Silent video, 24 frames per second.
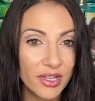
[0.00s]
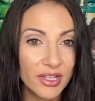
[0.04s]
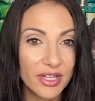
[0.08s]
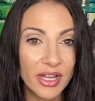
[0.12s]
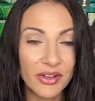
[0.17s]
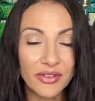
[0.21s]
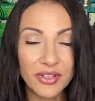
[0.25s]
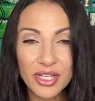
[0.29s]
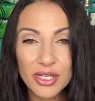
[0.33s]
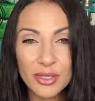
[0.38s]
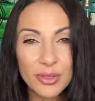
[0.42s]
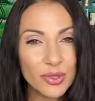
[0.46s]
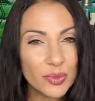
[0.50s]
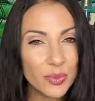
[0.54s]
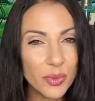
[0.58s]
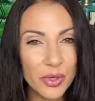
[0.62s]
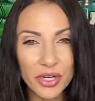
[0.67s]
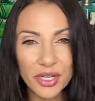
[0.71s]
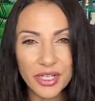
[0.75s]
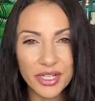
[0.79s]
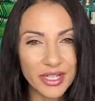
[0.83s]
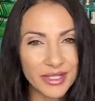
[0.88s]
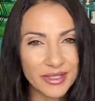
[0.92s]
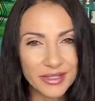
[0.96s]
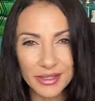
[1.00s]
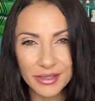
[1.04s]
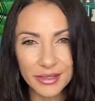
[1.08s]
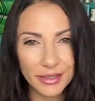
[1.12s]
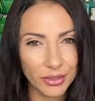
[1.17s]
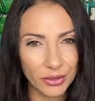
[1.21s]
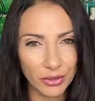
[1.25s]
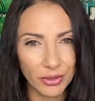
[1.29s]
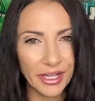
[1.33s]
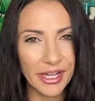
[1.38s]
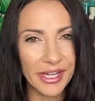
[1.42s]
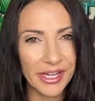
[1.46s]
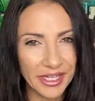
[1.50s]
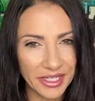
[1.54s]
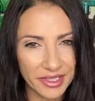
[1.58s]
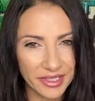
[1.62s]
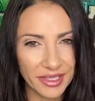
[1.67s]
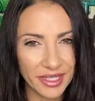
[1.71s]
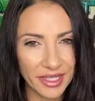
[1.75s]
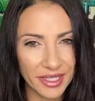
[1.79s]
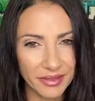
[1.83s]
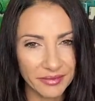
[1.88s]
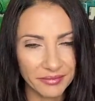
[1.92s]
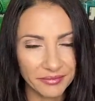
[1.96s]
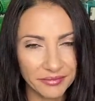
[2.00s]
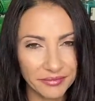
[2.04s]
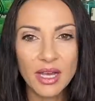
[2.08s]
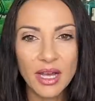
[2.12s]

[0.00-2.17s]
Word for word: Now here's where it gets a little hazy.